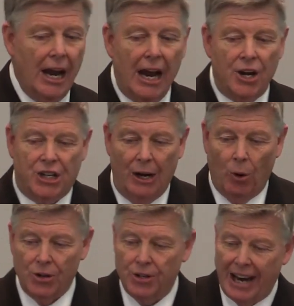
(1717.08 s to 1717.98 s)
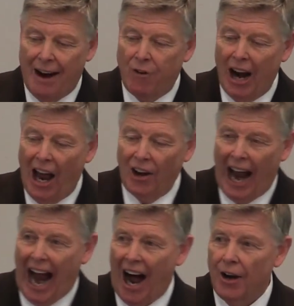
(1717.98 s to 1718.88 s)
She was never
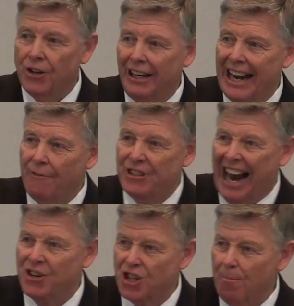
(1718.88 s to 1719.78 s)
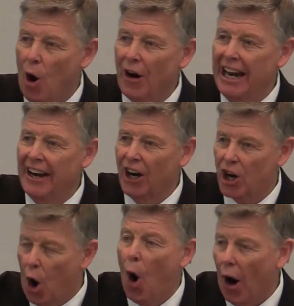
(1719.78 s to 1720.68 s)
allowed to give testimony in a
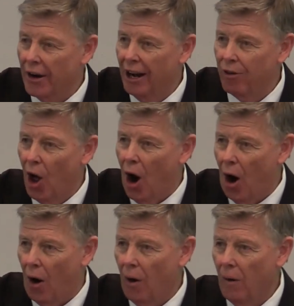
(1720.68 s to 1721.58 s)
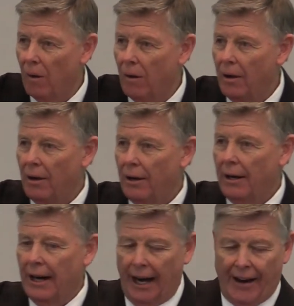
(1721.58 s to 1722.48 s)
court of law
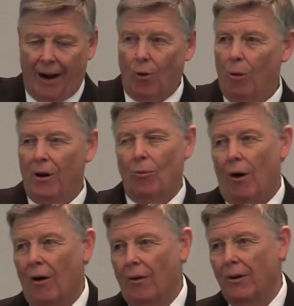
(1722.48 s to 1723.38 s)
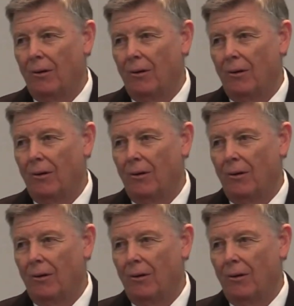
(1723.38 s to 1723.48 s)
in that Roman world.